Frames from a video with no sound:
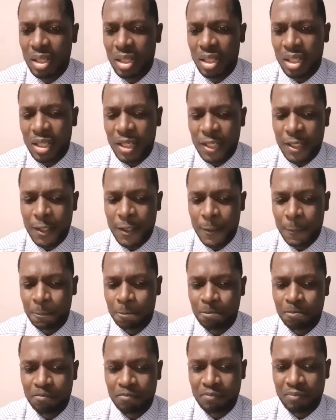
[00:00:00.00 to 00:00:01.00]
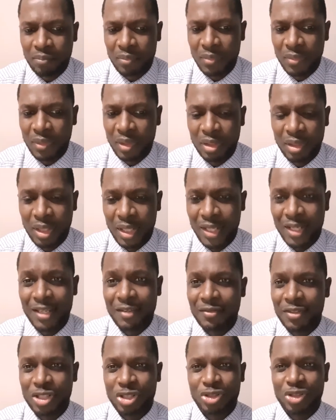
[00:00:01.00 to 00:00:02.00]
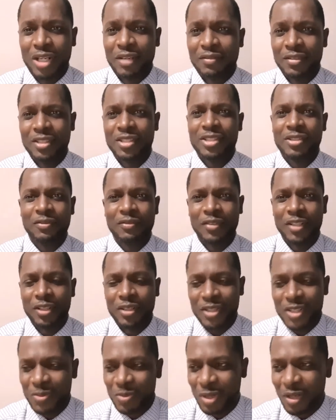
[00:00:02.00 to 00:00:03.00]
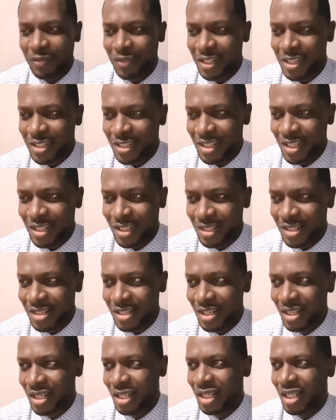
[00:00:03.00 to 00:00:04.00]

I even traveled to various provinces